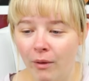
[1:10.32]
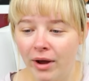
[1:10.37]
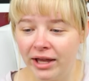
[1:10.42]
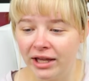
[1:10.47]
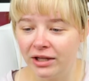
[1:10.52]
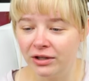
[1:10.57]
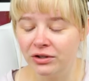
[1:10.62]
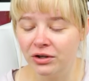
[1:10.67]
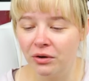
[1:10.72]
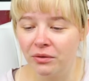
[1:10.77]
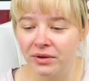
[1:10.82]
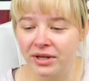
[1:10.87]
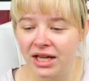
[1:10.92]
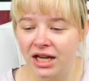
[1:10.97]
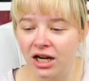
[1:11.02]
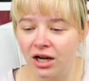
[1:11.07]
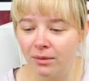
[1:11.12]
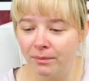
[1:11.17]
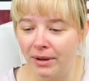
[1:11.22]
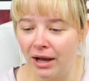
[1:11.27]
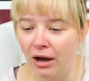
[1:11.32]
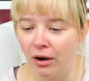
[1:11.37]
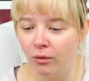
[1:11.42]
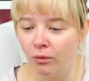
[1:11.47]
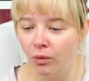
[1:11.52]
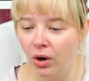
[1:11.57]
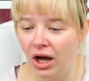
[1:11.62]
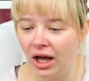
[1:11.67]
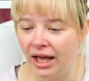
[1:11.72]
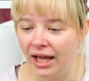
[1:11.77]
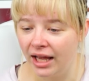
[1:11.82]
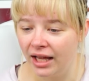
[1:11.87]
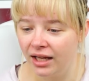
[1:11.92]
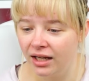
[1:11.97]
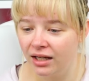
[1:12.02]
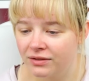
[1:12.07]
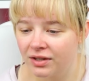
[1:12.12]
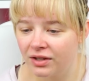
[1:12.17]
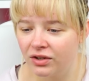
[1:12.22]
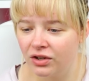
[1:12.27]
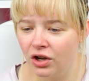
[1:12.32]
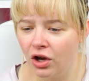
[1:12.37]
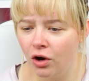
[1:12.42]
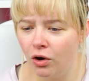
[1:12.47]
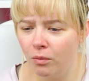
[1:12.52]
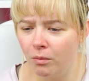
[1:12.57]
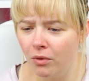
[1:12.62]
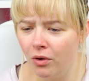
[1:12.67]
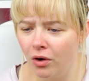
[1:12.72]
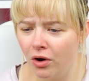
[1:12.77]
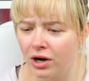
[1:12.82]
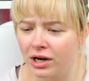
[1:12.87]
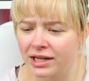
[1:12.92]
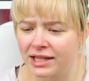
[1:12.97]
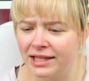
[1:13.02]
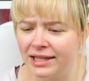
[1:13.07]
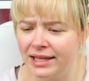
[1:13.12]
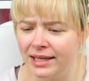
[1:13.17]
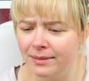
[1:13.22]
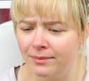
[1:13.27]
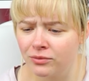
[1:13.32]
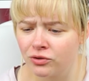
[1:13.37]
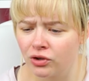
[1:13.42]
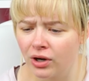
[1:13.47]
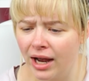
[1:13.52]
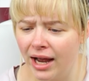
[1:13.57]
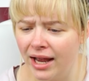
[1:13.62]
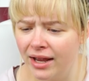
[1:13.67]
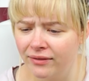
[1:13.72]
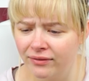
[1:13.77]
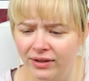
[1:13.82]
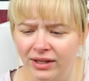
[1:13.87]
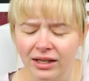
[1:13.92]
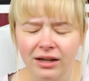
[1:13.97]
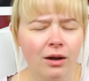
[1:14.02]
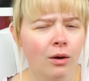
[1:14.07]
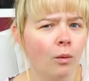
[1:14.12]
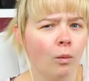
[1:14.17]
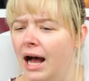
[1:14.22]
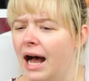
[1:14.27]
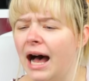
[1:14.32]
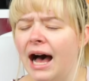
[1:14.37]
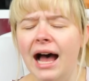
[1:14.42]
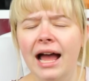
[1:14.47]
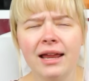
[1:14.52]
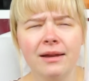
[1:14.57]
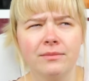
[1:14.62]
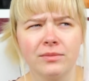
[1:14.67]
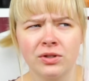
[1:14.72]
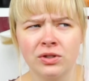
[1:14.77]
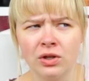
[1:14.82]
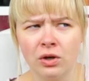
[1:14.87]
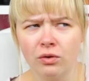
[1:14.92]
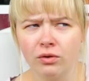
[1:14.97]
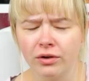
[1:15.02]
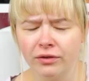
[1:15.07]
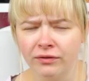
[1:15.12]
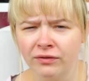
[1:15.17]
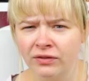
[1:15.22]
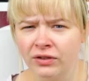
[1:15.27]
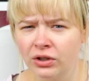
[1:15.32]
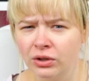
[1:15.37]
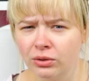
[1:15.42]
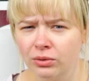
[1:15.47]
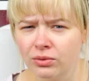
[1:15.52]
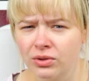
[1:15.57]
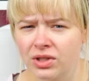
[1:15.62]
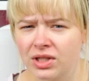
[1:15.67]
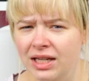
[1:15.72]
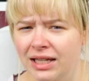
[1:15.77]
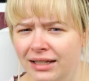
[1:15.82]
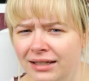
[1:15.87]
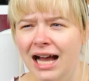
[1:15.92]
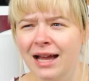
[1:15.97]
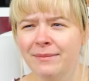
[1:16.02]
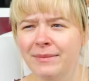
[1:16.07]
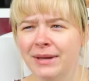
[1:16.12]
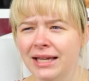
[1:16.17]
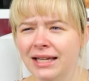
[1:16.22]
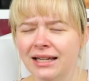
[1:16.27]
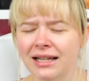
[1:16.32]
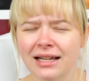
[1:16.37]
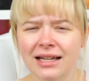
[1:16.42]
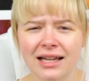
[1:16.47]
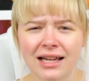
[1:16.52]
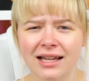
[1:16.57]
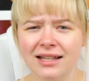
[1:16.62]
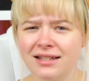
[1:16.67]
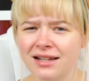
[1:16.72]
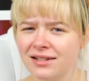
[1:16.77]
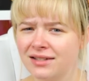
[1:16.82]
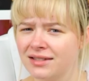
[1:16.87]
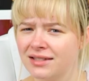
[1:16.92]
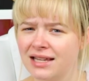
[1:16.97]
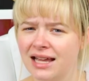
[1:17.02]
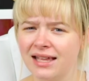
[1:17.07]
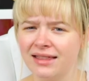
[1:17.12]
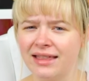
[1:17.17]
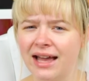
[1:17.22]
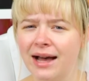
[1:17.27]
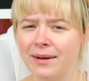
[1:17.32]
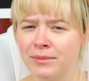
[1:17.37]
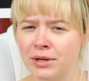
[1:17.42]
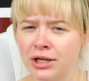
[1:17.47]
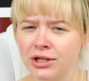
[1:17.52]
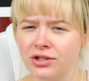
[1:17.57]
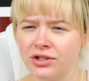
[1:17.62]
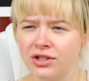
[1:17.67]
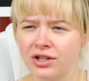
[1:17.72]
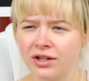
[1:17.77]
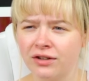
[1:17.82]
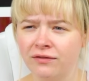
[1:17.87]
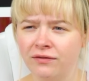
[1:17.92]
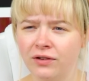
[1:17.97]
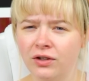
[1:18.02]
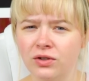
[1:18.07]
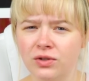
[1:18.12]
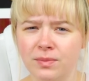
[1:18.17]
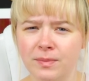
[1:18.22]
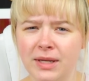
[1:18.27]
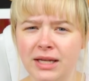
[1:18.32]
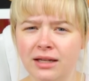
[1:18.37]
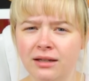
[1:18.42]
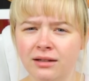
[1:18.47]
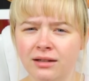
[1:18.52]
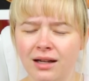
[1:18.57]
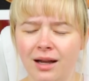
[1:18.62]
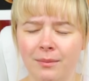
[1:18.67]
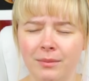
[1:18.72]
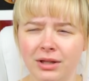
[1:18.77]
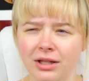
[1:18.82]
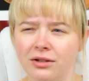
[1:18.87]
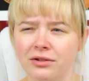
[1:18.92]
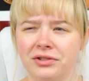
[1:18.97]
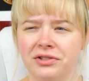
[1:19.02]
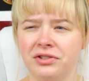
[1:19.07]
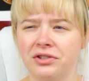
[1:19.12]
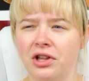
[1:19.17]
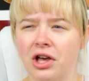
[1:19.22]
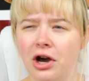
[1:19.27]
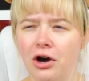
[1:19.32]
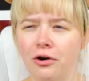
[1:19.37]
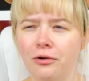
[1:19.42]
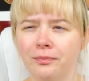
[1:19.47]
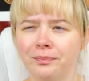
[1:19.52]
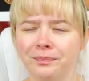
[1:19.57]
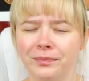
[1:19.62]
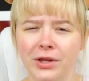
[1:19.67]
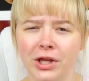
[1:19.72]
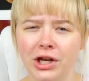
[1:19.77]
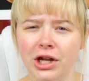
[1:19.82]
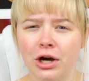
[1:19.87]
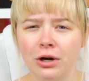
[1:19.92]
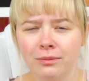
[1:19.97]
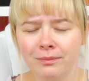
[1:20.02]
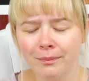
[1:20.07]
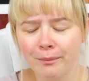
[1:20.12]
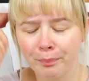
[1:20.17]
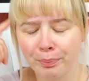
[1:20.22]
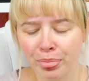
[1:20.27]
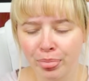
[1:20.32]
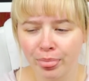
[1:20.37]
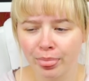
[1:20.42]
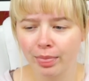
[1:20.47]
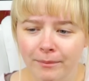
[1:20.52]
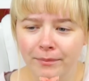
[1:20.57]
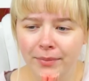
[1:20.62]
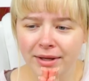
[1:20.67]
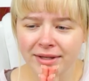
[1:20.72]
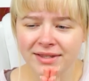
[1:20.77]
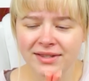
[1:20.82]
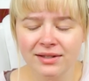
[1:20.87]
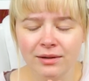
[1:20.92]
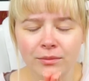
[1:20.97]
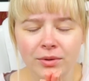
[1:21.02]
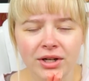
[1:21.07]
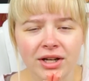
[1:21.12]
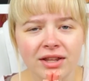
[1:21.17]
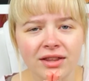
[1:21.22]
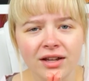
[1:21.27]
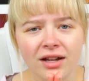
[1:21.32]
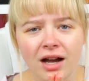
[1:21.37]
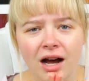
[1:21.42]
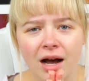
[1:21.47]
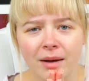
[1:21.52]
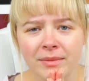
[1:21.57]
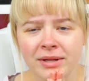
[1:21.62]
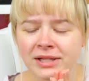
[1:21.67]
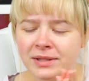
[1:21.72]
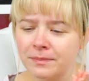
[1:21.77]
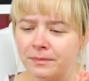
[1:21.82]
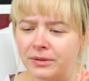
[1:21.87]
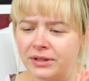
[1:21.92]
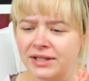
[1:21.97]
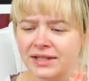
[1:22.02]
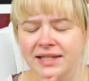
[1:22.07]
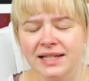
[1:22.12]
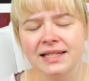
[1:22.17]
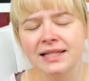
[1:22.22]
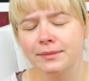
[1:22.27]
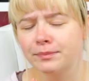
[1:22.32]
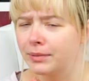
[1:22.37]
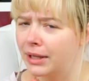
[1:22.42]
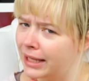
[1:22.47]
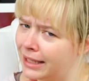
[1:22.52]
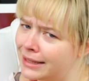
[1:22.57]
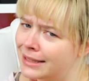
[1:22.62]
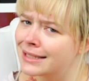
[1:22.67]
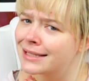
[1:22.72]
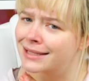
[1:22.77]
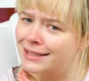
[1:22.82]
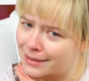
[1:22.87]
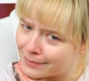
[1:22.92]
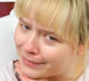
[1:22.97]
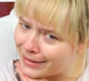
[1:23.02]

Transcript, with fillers: wait, you don't care about what? To know more, keep driving. I am so confused. I mean, it doesn't take that much to confuse me. I'm a little slow, you know? But someone in the comments, please explain this to